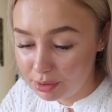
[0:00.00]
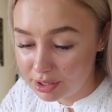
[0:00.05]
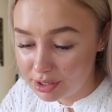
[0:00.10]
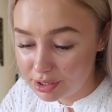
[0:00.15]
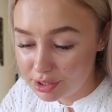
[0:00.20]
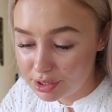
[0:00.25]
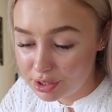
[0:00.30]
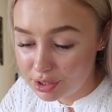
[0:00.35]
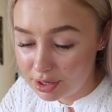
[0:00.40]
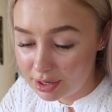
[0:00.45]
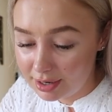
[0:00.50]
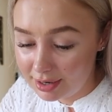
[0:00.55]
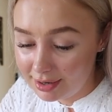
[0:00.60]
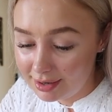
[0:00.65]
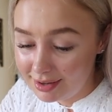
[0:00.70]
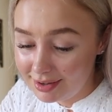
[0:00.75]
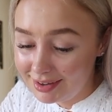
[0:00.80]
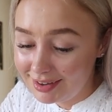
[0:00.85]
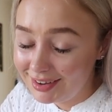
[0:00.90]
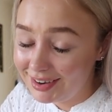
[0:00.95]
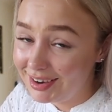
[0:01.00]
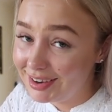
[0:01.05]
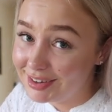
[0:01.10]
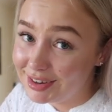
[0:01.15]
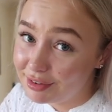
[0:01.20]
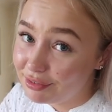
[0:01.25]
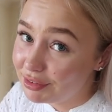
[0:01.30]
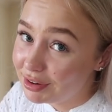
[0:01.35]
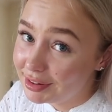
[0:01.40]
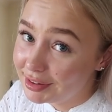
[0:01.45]
which I
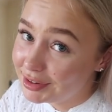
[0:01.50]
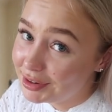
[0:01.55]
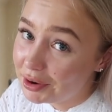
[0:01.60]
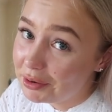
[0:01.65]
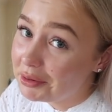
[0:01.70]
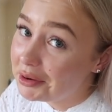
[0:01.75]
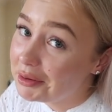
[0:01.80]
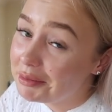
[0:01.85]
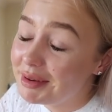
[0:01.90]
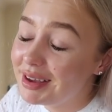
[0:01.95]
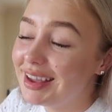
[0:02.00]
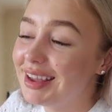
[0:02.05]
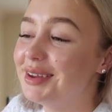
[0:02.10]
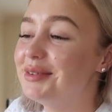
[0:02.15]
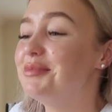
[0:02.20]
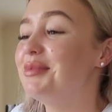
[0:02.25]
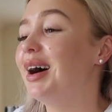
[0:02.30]
definitely don't want to be.